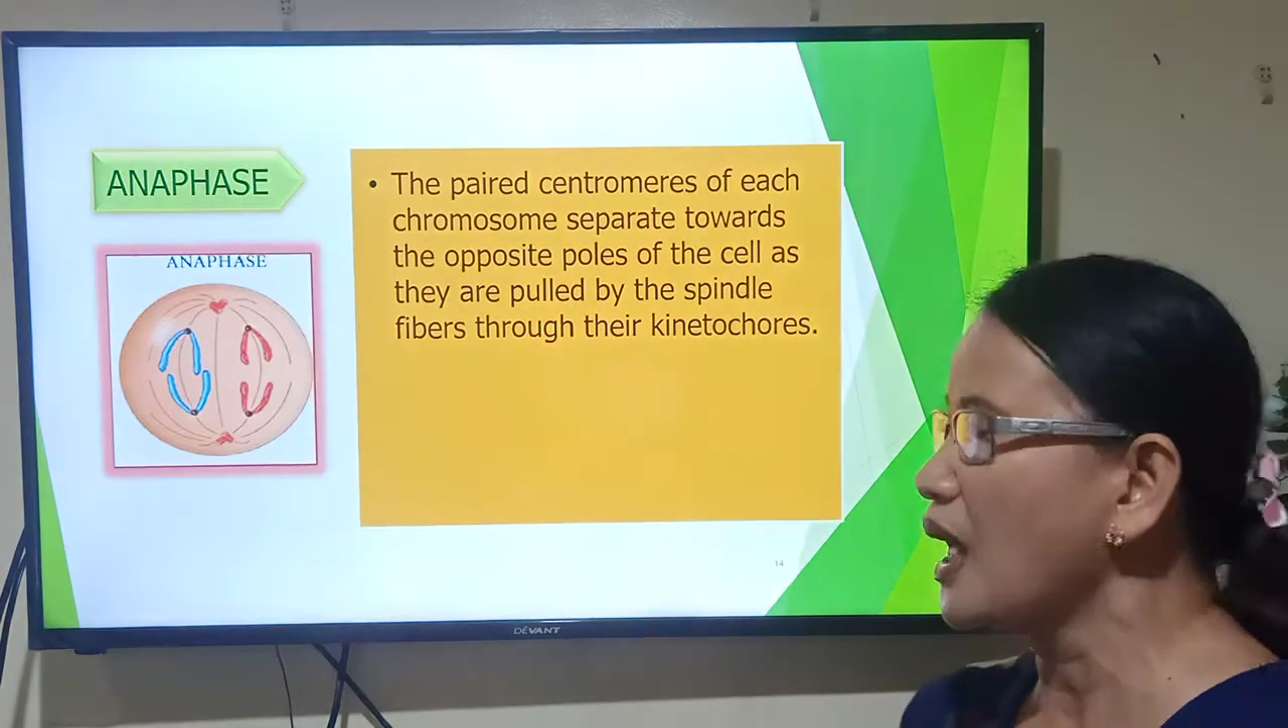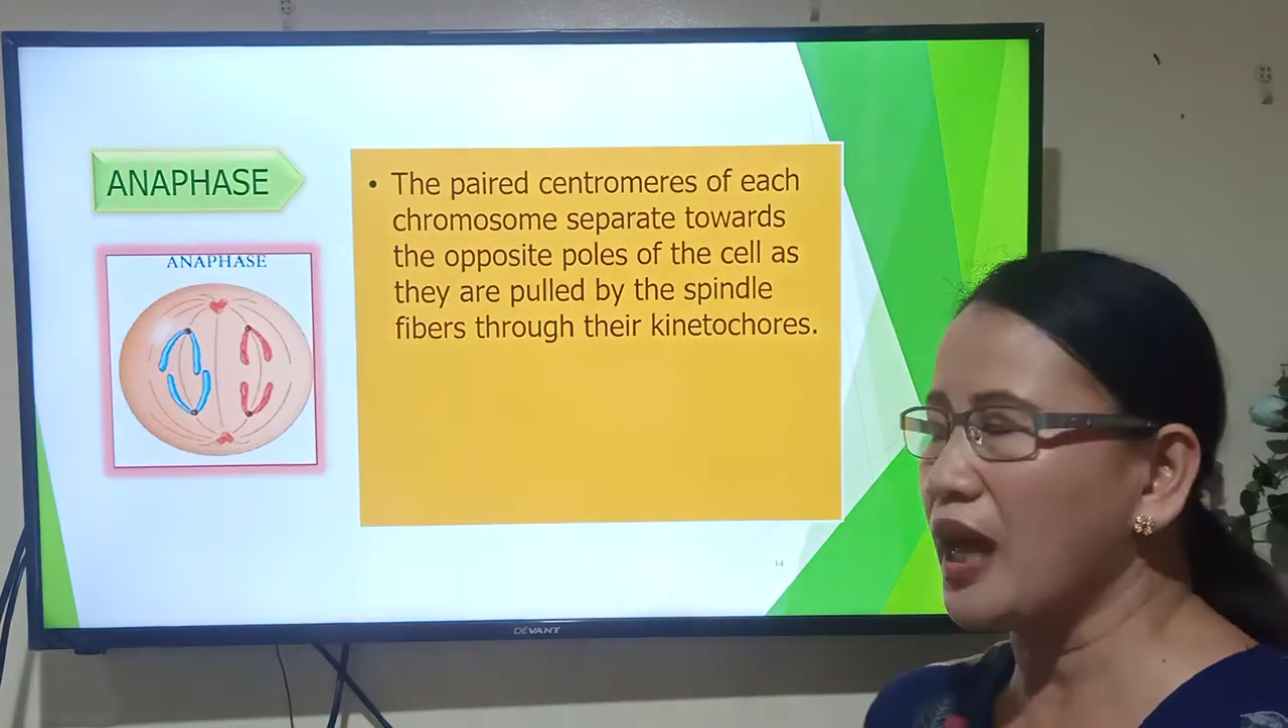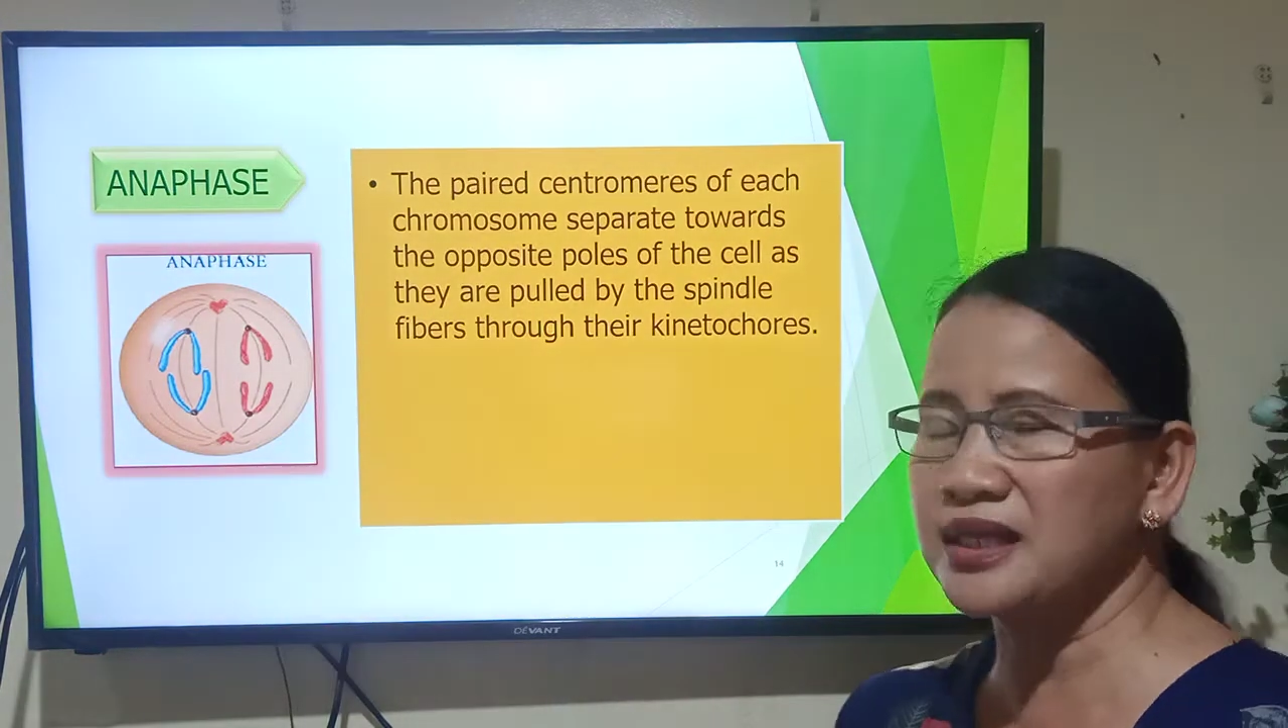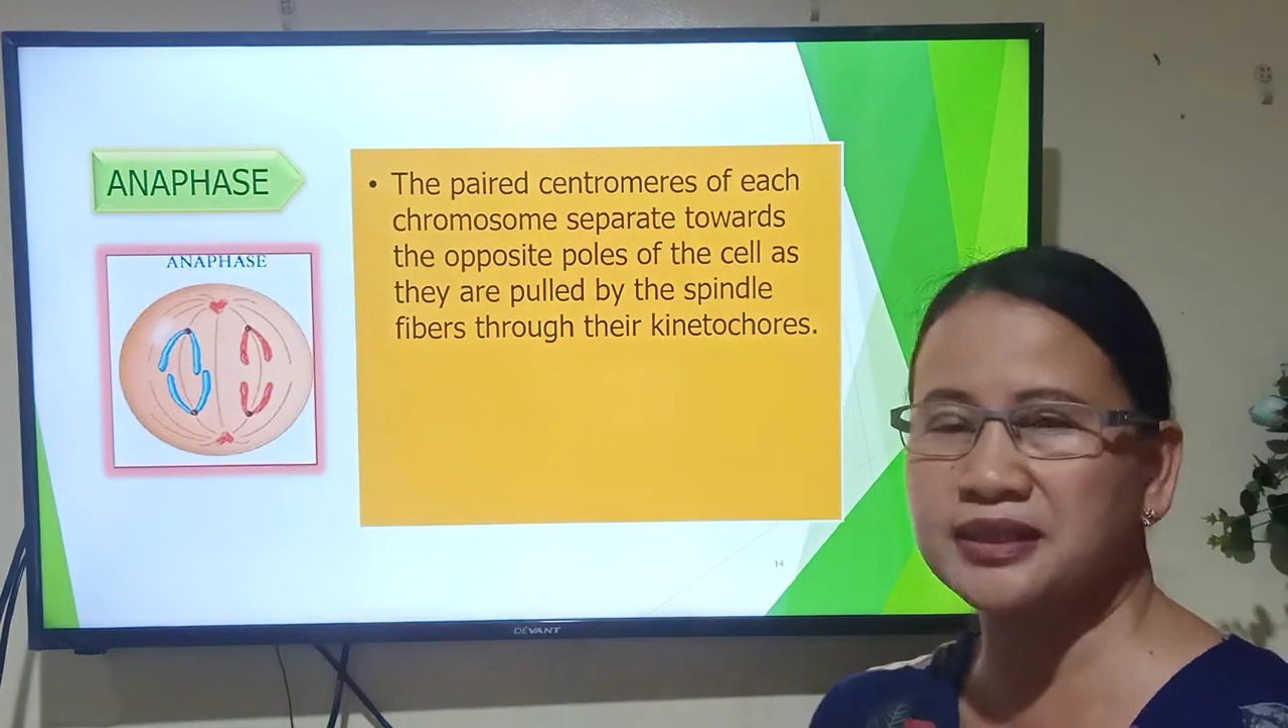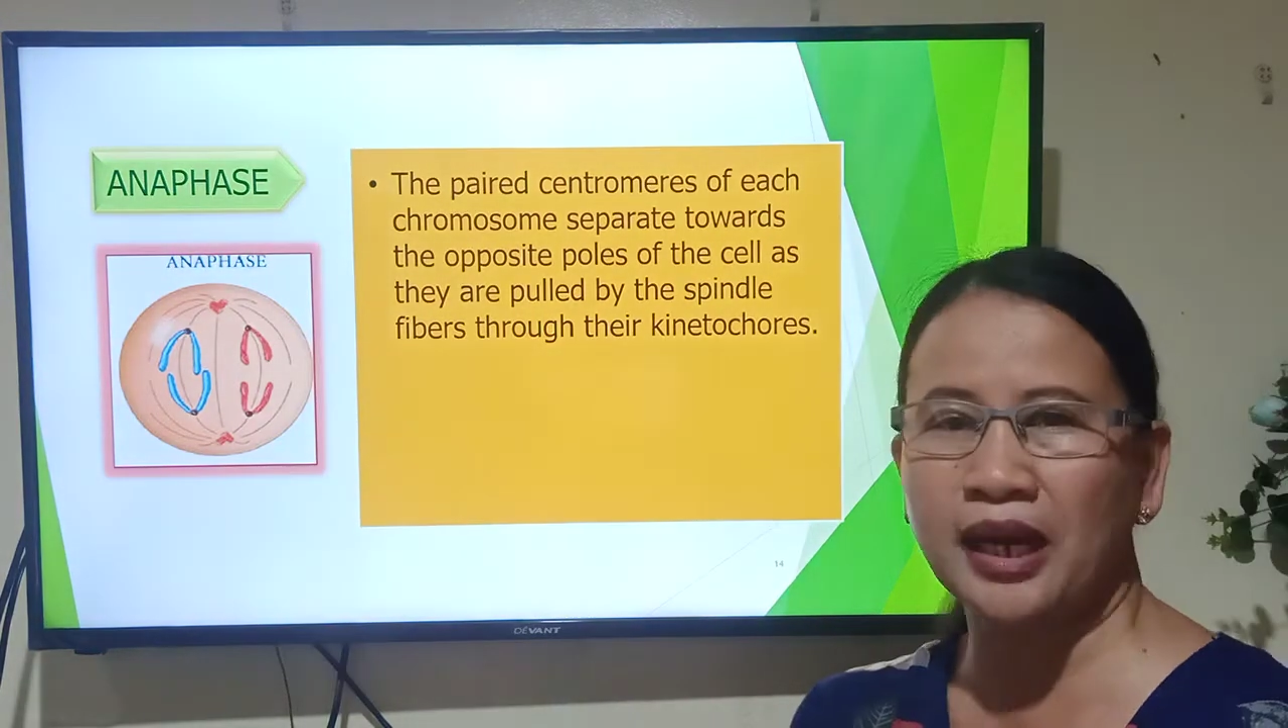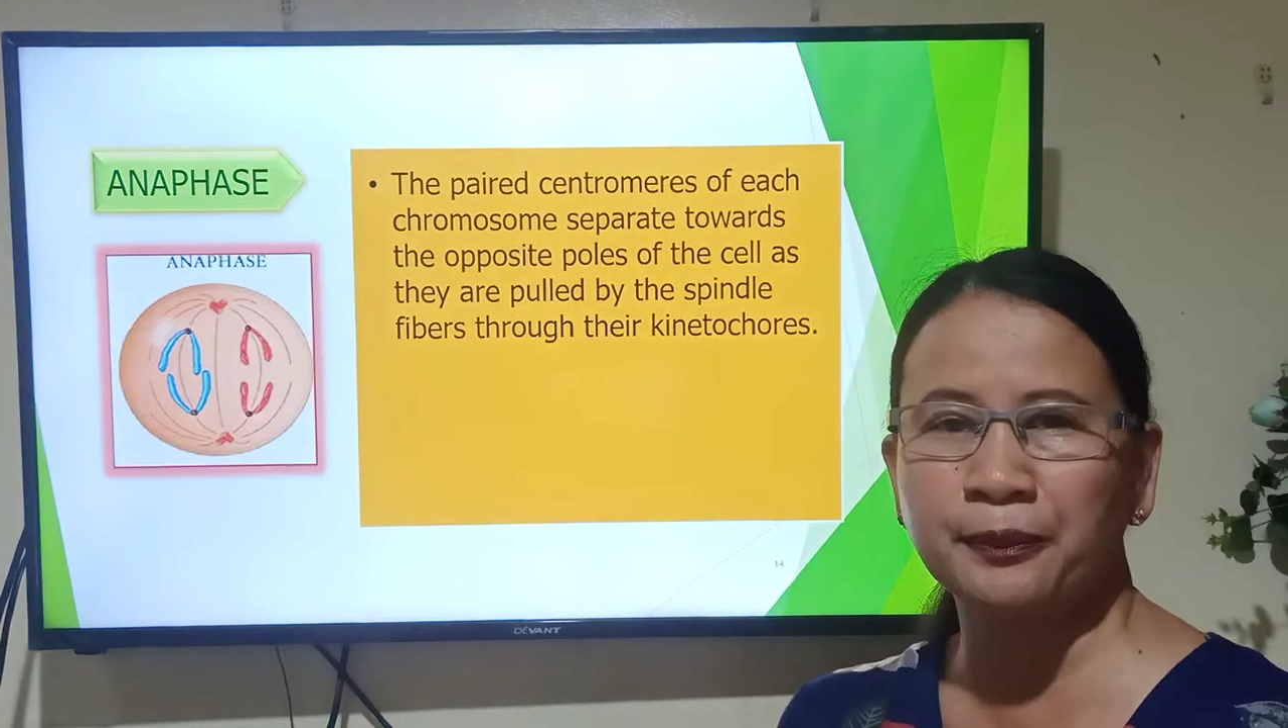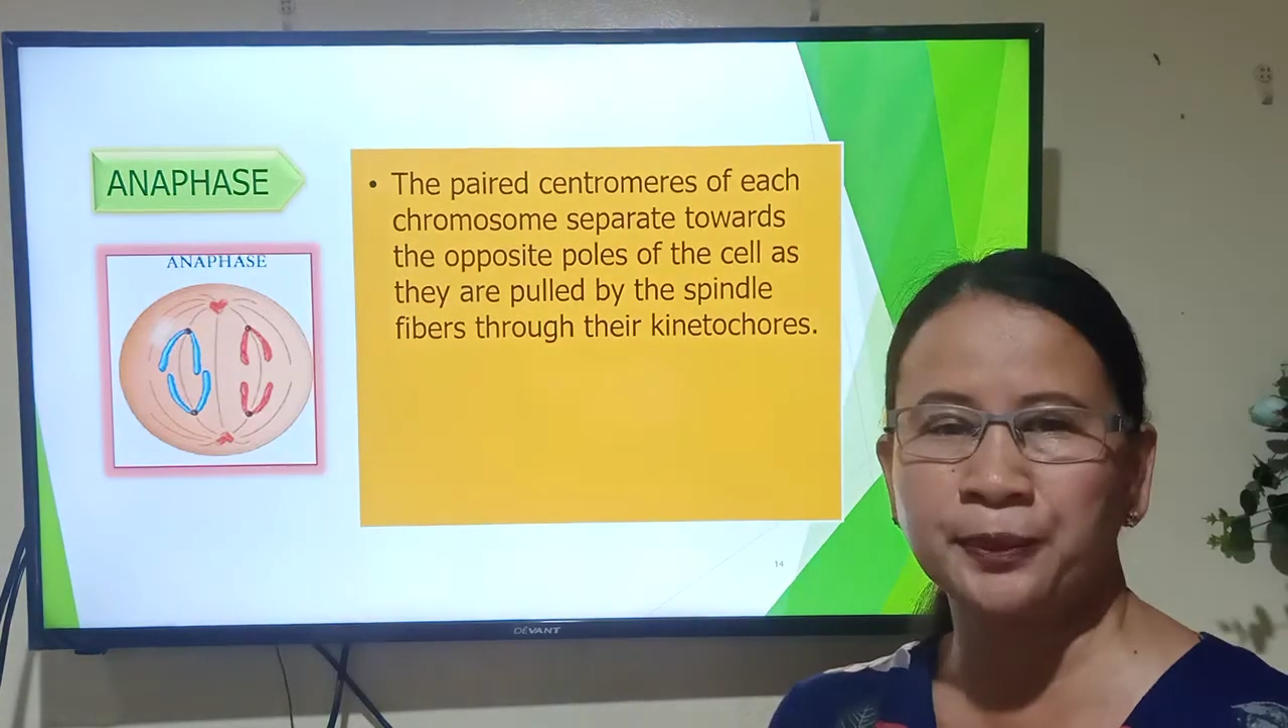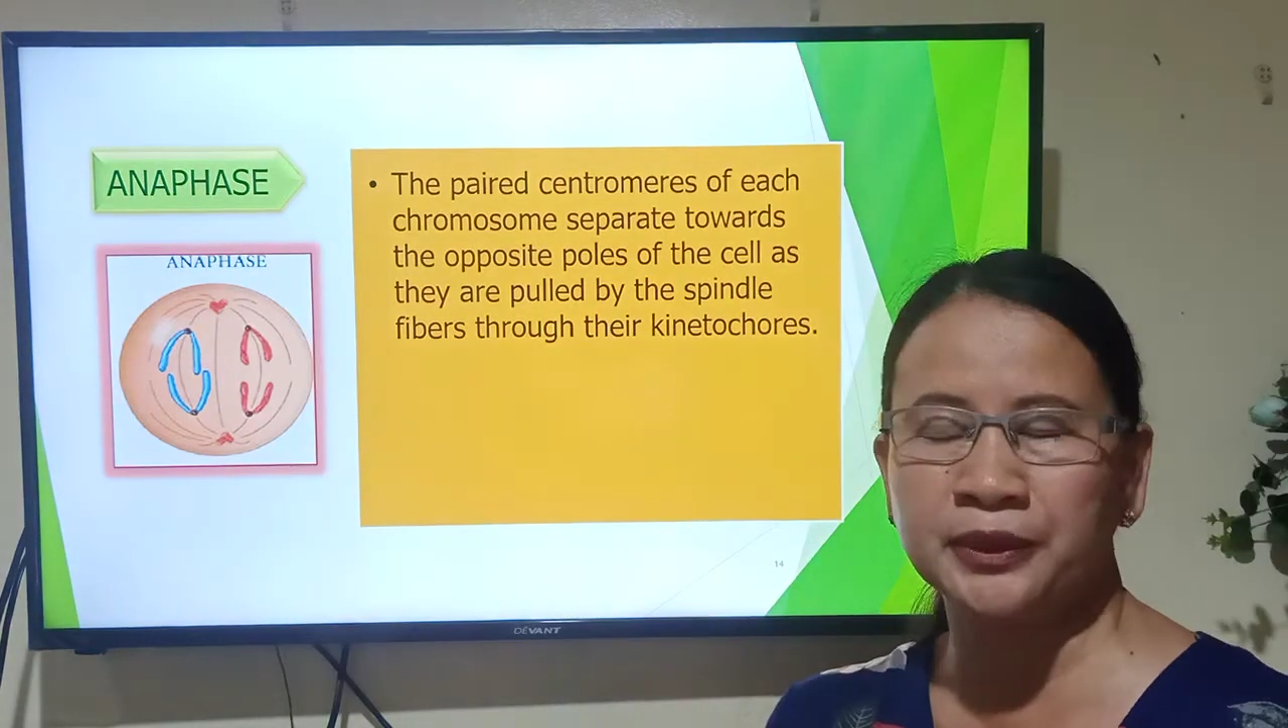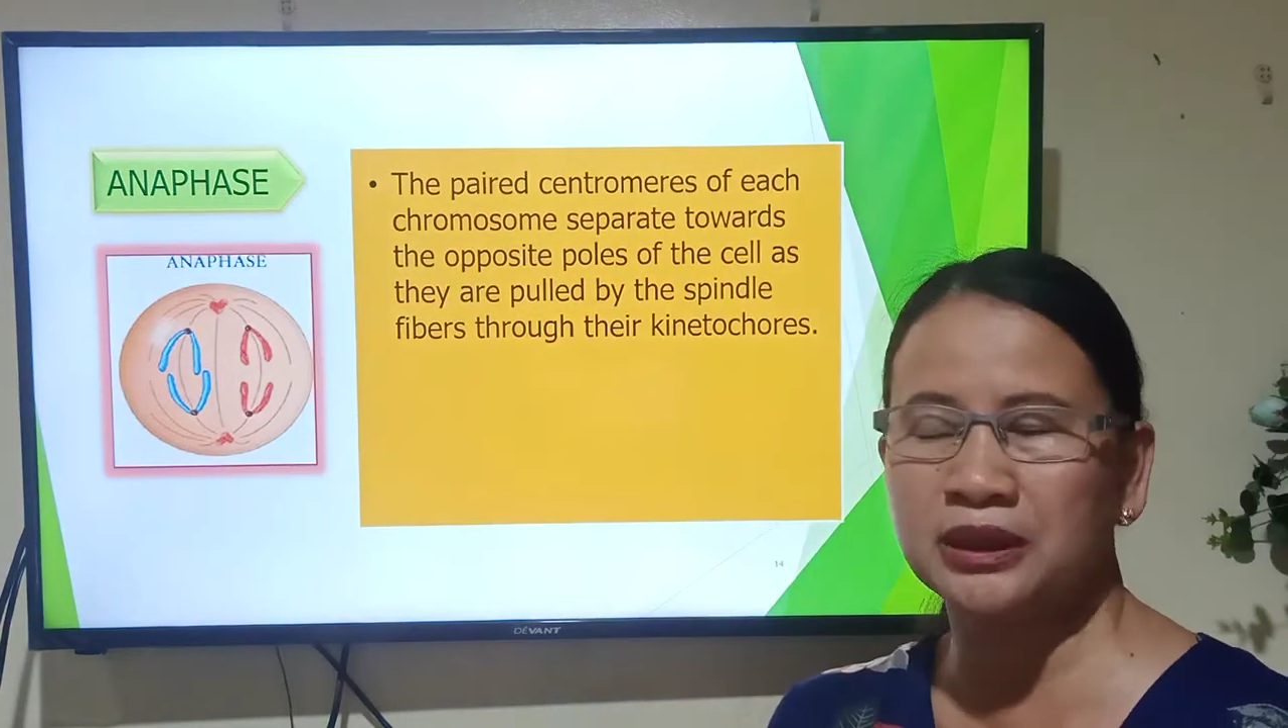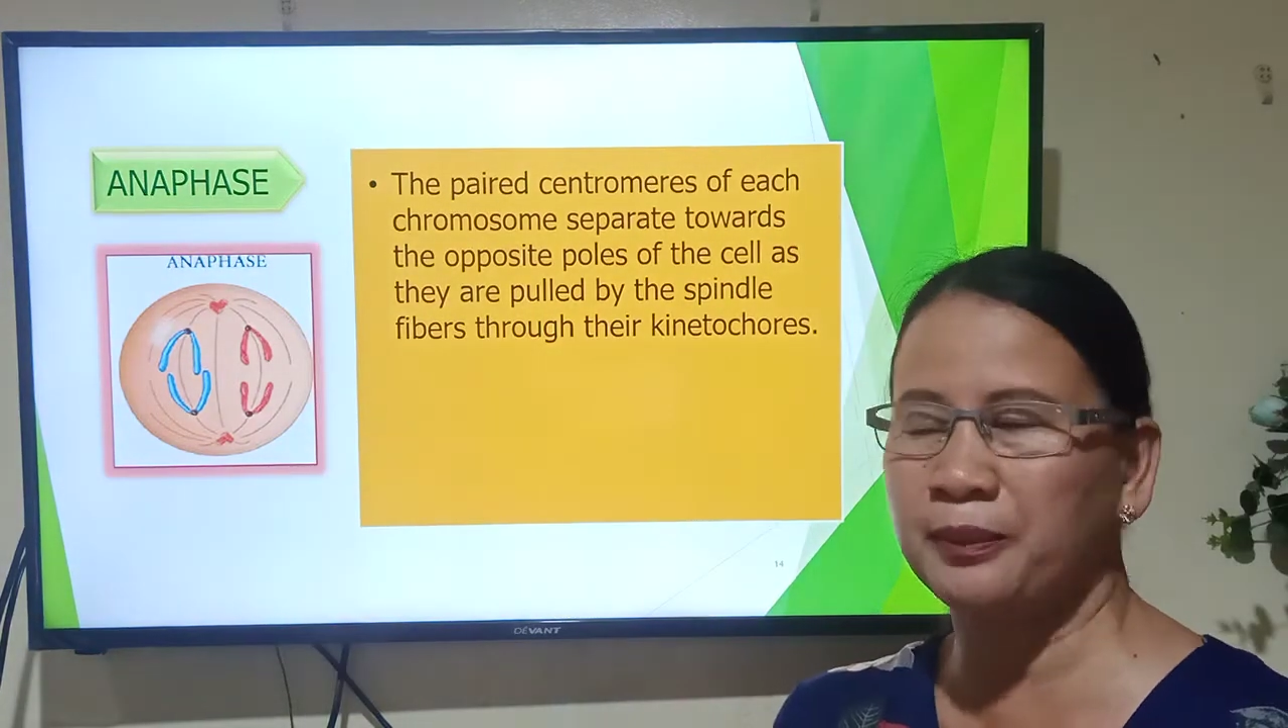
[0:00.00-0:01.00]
as they are pulled